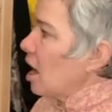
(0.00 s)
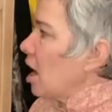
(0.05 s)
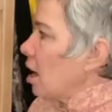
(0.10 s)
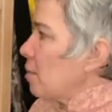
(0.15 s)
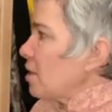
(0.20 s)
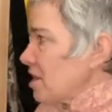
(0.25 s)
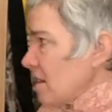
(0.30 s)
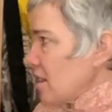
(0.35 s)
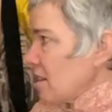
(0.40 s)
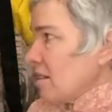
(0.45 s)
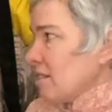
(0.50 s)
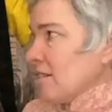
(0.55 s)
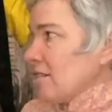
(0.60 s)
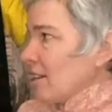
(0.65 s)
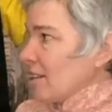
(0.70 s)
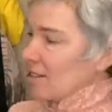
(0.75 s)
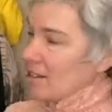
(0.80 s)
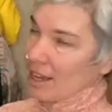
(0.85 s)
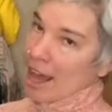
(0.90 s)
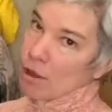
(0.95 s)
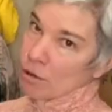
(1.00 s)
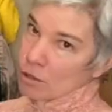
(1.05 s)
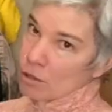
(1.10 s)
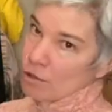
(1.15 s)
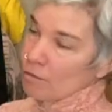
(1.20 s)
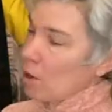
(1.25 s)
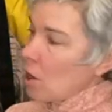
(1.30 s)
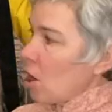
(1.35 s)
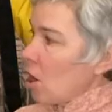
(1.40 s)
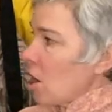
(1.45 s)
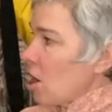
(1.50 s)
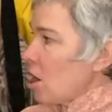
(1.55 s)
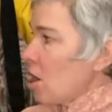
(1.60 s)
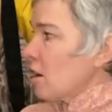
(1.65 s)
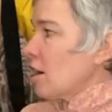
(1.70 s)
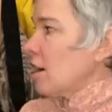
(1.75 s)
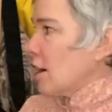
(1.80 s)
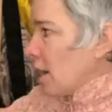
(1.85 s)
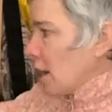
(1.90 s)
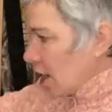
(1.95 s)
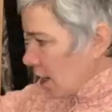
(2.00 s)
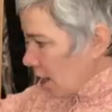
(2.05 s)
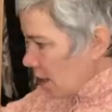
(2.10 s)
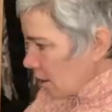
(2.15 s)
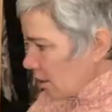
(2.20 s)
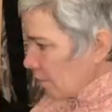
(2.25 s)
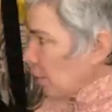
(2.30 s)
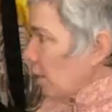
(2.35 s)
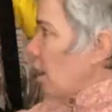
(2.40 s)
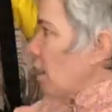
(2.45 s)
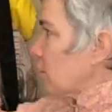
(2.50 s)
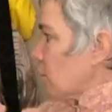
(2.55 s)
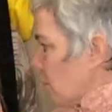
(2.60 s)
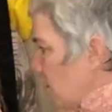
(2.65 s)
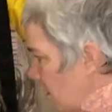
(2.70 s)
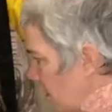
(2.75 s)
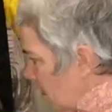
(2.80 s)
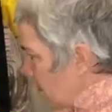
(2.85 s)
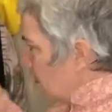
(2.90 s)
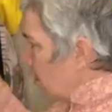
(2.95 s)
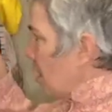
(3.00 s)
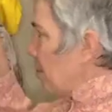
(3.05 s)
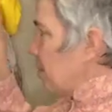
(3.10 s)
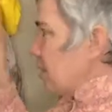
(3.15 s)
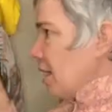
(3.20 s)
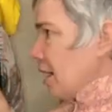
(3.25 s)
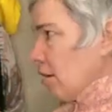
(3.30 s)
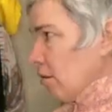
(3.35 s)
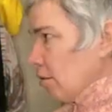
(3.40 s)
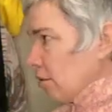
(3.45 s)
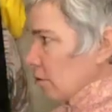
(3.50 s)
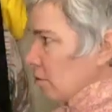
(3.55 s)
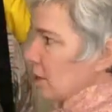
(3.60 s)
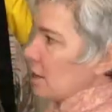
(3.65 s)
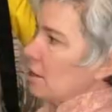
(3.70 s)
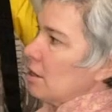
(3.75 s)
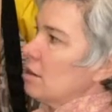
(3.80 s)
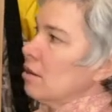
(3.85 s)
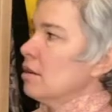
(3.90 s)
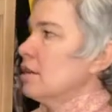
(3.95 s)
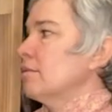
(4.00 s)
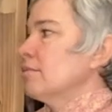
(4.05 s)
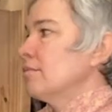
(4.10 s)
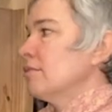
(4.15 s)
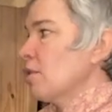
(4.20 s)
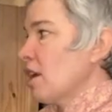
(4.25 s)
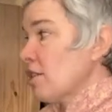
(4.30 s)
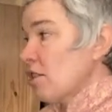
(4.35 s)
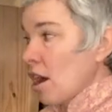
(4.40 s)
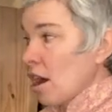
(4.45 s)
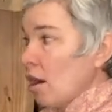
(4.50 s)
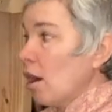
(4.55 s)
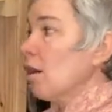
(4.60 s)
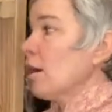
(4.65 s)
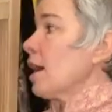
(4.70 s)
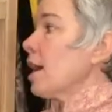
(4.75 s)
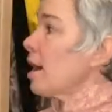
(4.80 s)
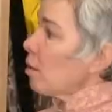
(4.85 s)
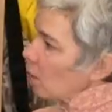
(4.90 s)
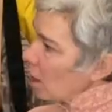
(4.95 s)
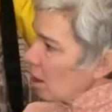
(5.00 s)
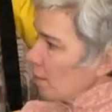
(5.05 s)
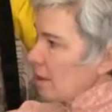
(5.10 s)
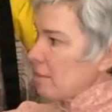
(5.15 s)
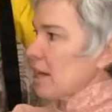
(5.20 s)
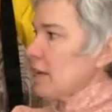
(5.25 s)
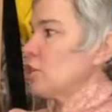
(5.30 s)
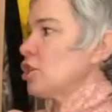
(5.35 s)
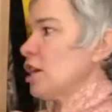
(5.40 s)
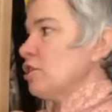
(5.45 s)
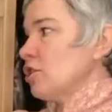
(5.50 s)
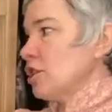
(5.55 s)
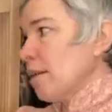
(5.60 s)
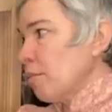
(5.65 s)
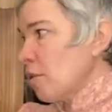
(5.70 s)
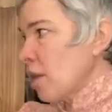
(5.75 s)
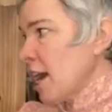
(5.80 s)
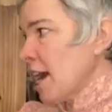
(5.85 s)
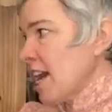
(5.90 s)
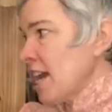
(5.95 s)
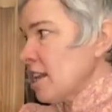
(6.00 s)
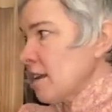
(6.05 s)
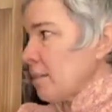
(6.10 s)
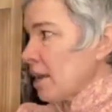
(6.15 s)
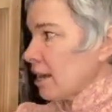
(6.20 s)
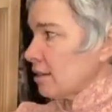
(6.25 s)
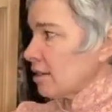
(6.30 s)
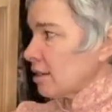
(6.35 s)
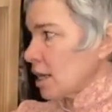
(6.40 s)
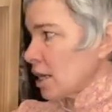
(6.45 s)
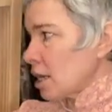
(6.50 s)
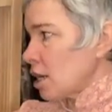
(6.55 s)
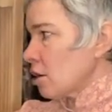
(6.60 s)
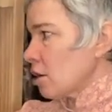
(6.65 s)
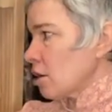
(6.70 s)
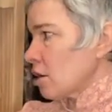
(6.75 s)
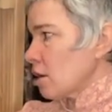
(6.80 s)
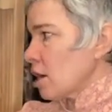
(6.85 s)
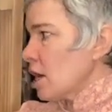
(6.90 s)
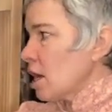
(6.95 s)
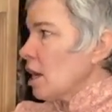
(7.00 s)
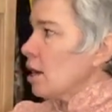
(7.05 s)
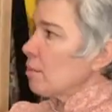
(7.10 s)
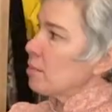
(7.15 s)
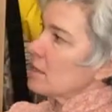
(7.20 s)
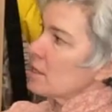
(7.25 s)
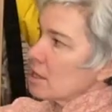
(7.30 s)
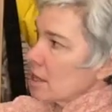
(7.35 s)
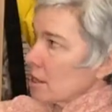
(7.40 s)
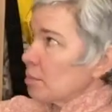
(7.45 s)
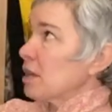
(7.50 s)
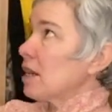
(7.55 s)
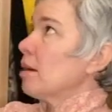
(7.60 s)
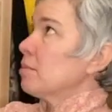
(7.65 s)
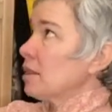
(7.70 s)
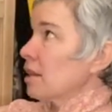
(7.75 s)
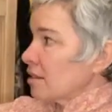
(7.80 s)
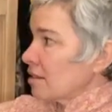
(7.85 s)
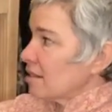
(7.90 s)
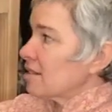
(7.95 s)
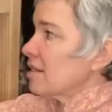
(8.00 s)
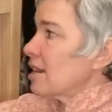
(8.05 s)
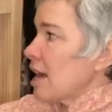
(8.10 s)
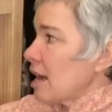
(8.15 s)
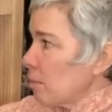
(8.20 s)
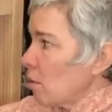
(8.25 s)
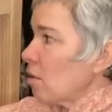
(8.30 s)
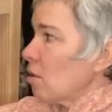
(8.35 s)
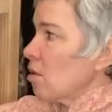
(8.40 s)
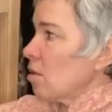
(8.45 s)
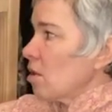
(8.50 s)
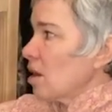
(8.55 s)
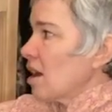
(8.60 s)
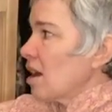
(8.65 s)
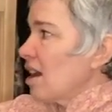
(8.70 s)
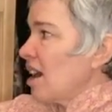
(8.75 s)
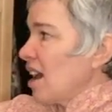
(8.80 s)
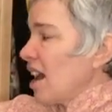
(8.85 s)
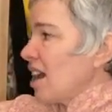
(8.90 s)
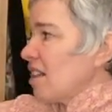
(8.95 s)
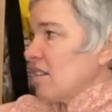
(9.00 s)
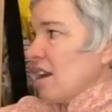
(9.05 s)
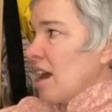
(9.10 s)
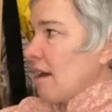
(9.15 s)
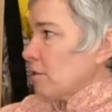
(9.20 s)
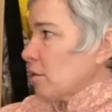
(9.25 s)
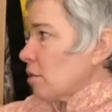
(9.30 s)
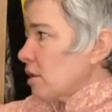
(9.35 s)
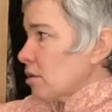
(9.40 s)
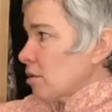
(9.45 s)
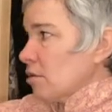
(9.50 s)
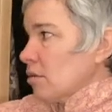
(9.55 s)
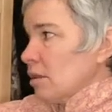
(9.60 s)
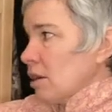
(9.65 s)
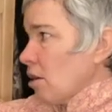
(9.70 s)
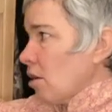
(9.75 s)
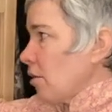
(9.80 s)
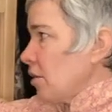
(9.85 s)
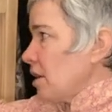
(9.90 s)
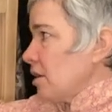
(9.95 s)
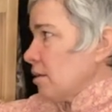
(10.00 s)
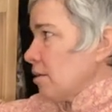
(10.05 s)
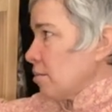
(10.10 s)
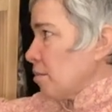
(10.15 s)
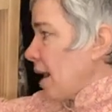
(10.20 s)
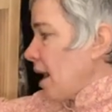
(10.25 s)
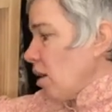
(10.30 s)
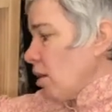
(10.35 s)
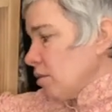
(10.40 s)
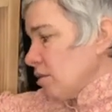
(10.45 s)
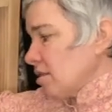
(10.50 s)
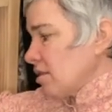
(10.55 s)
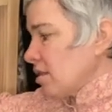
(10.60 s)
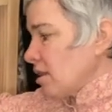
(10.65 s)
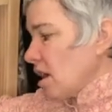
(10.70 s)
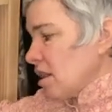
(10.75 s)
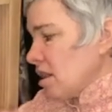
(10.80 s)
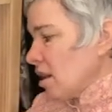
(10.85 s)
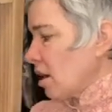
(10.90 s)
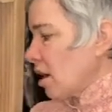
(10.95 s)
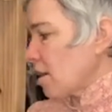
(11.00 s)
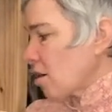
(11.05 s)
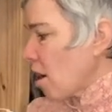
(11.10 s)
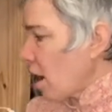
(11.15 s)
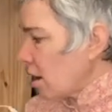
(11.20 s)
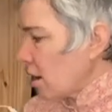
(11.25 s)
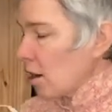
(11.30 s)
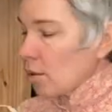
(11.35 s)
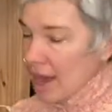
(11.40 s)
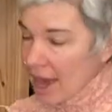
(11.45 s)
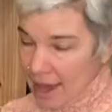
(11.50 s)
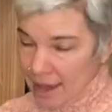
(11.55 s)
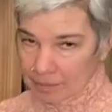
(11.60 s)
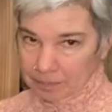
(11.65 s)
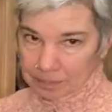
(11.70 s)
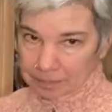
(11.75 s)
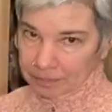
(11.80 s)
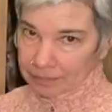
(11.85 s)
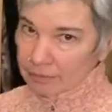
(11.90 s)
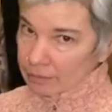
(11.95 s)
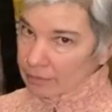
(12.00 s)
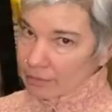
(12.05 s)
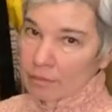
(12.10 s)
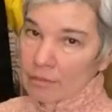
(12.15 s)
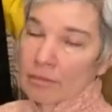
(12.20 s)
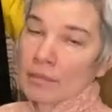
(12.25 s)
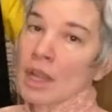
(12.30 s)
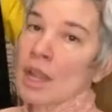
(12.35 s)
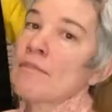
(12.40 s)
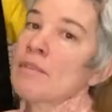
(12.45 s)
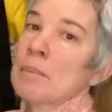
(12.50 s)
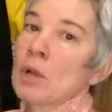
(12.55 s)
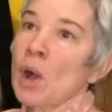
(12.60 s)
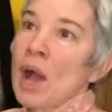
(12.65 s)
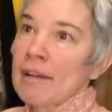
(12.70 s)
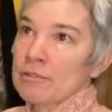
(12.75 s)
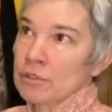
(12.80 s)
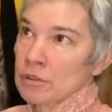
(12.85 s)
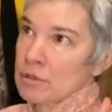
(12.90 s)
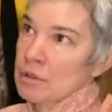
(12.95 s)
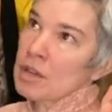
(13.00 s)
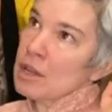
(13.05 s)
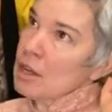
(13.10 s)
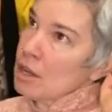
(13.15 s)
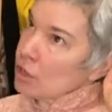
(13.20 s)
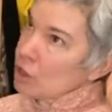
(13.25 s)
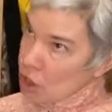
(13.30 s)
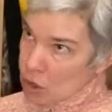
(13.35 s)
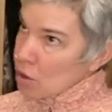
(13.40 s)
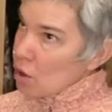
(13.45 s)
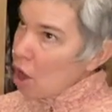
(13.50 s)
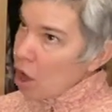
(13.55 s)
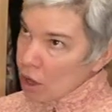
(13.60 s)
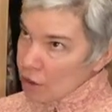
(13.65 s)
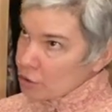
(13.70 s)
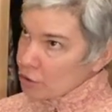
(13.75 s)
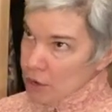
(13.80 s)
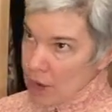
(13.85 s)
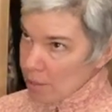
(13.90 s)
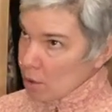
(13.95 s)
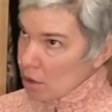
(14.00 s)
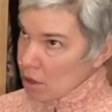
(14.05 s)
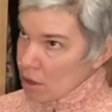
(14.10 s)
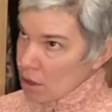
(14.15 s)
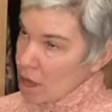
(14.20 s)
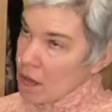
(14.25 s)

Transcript: but then they stick out too far and the plugs run up and down through here. And so I thought, okay, well, maybe I can change the upright and make it skinnier, but then this becomes less stable, and then I have to re-screw in all these mounts. And then I thought, okay, if I'm gonna have to go to all the trouble